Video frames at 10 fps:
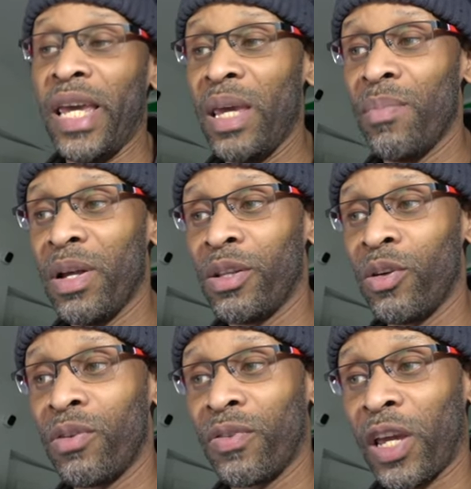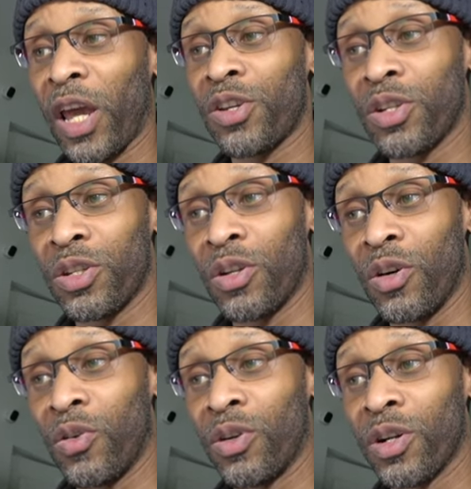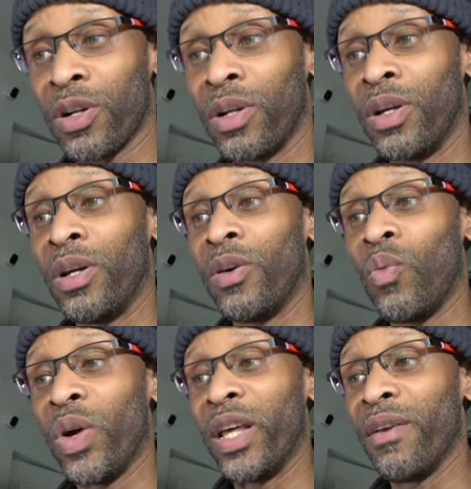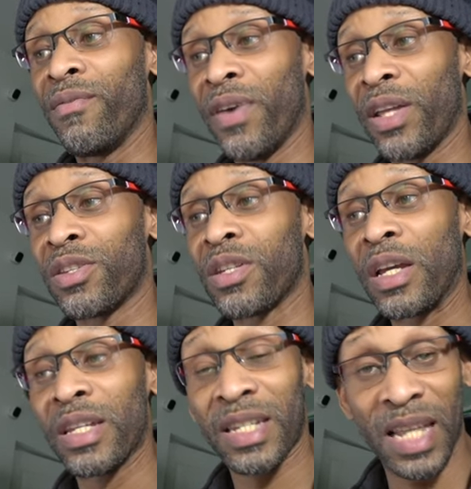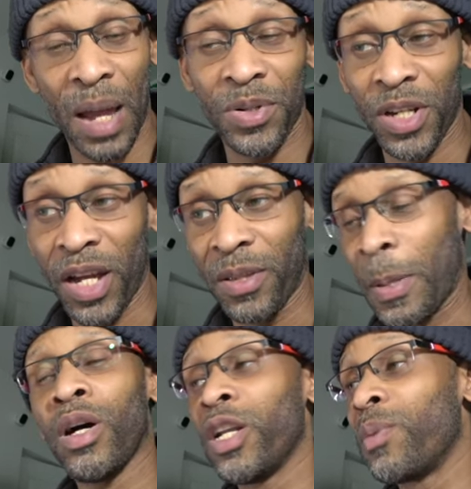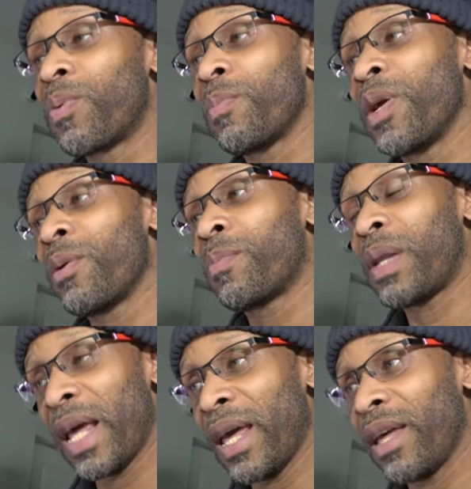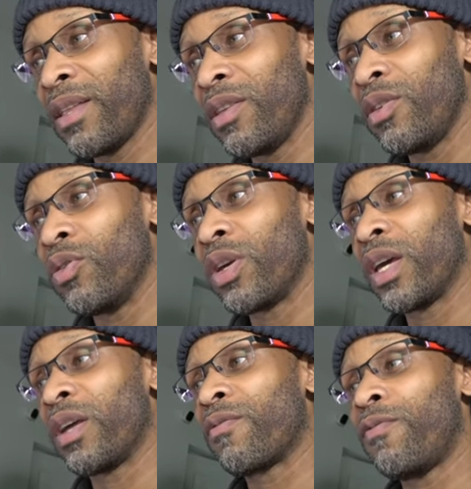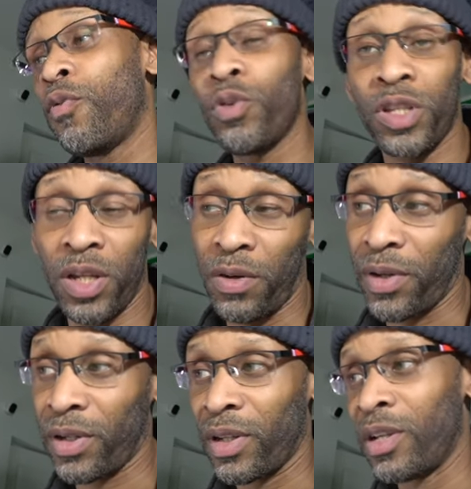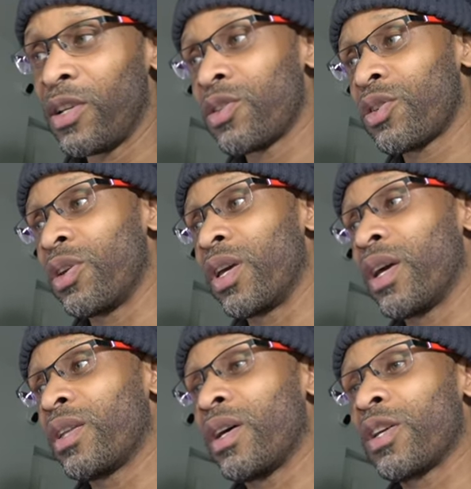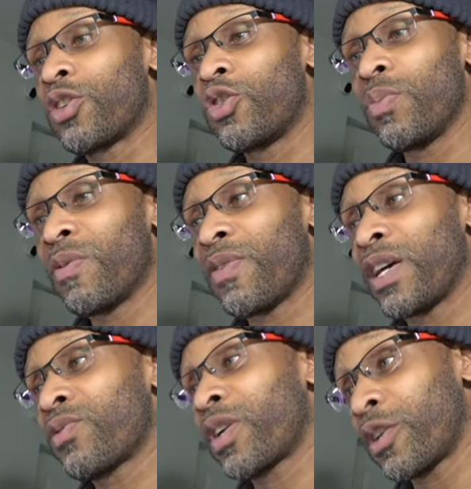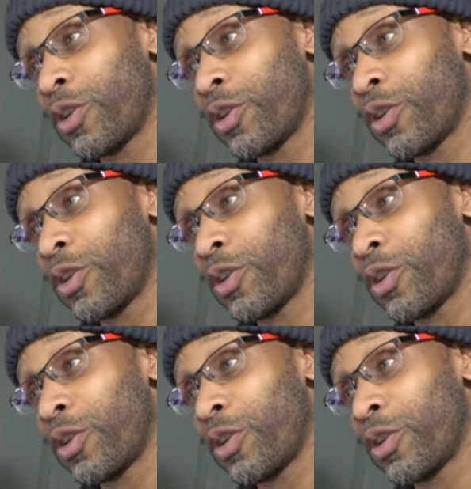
email notification to the owner with events snapshot. On the premier plan, you get four tier. So you get a supervisory